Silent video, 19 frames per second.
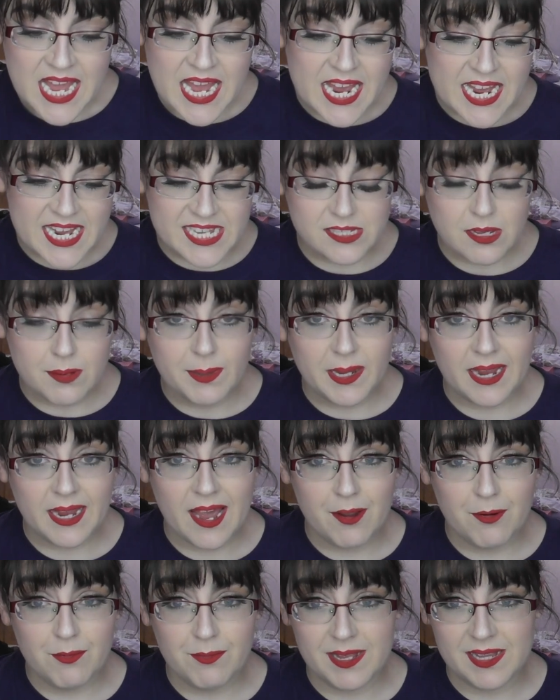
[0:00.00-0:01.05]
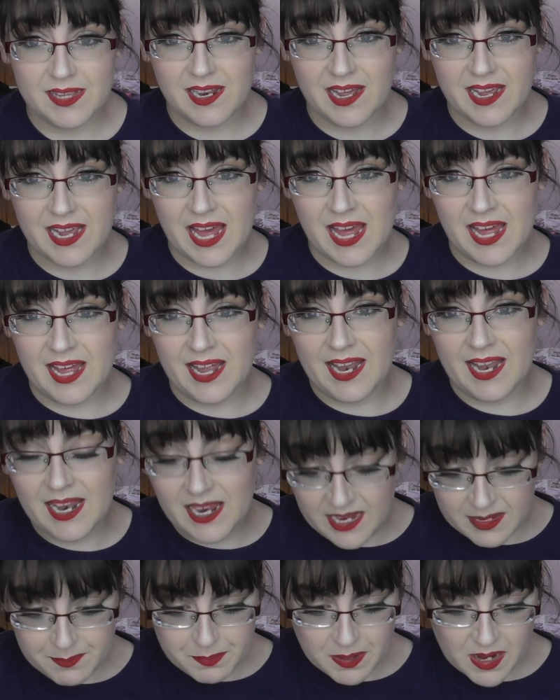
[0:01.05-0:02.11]
He's coming out with like a
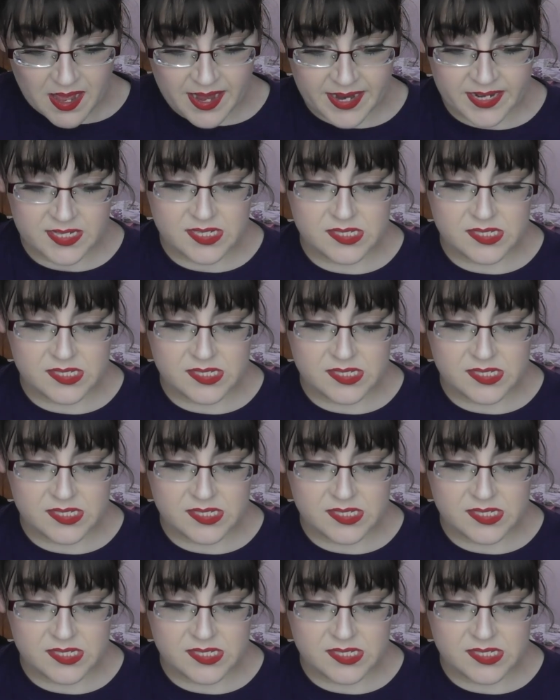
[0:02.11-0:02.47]
lip line.